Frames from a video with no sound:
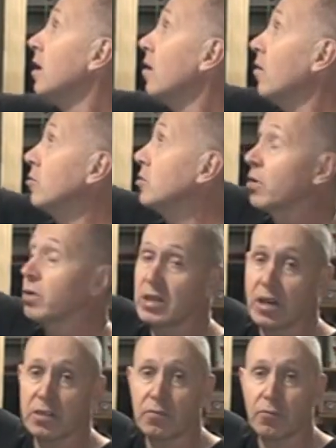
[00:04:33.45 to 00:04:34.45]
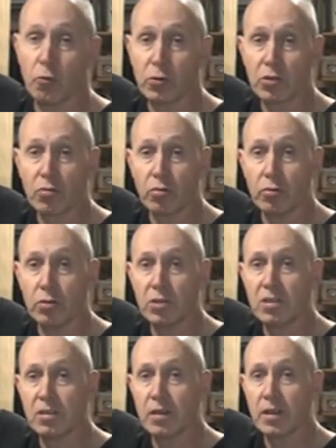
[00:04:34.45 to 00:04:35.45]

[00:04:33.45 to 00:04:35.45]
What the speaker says: I also attached 4 screws